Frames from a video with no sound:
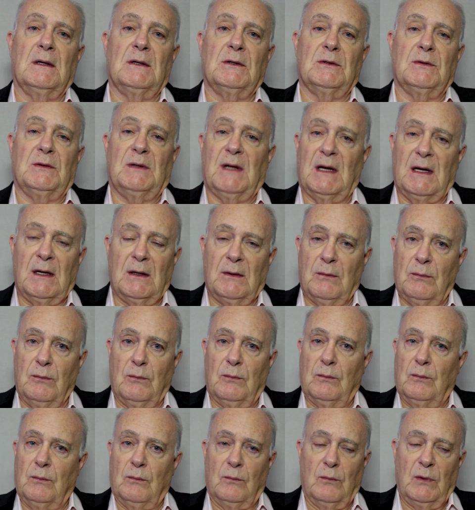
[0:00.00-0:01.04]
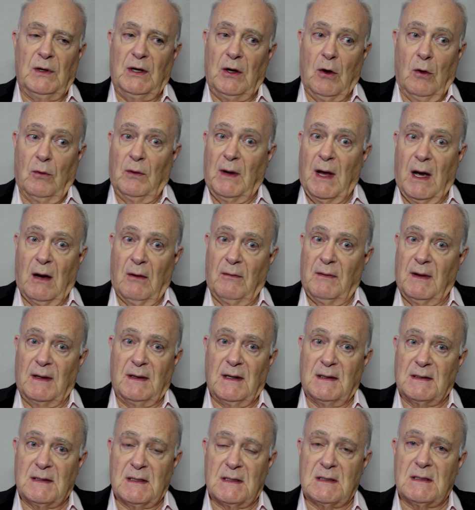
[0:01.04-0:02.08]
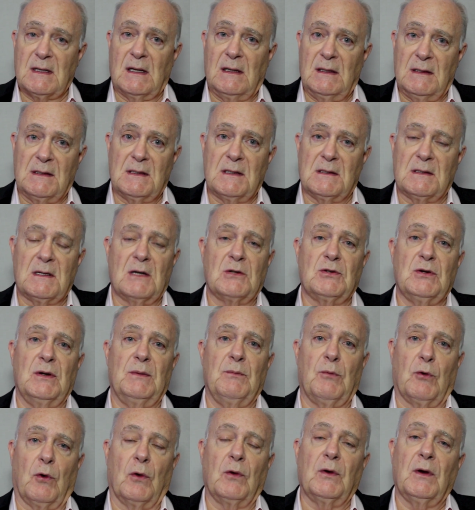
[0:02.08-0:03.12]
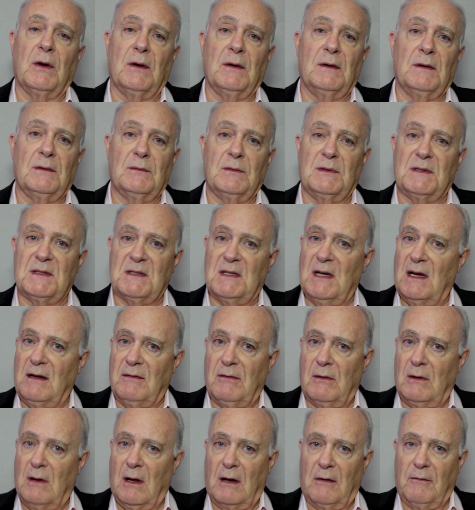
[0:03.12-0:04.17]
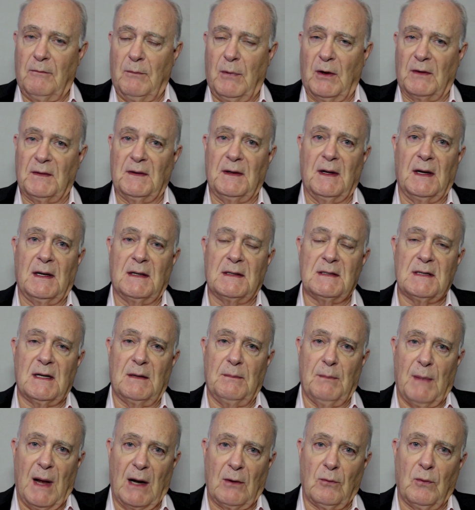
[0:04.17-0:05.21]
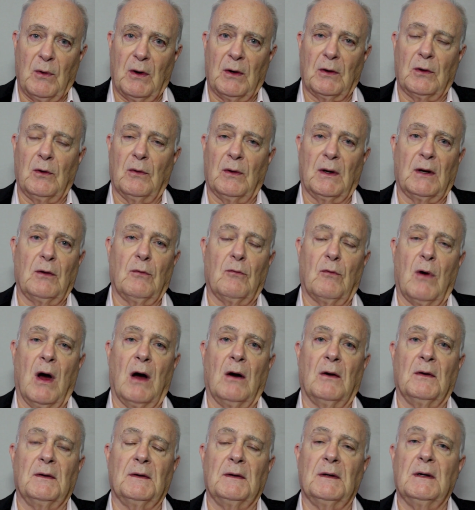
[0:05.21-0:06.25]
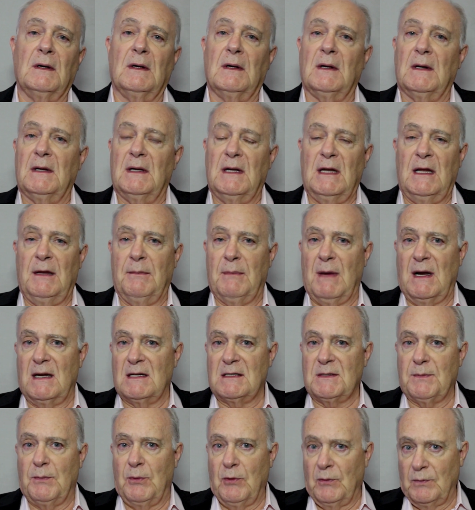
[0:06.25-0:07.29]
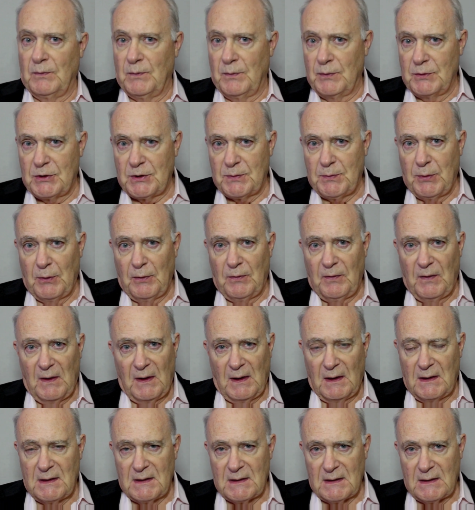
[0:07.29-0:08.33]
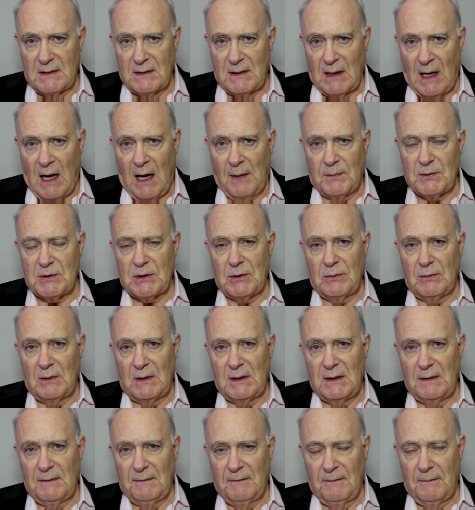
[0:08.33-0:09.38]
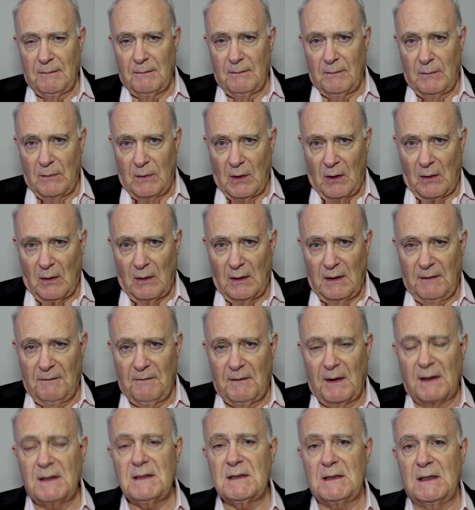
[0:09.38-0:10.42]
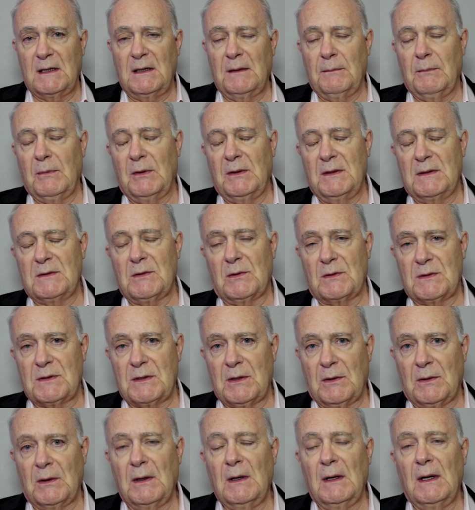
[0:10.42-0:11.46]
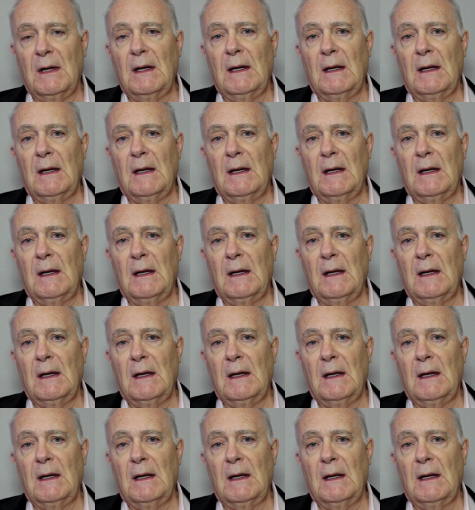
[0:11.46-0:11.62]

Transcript: Today, we know now that SSL is essentially broken. We still have a lot of botnets and malware going around. Email spoofing is absolutely not only vexing, but it's also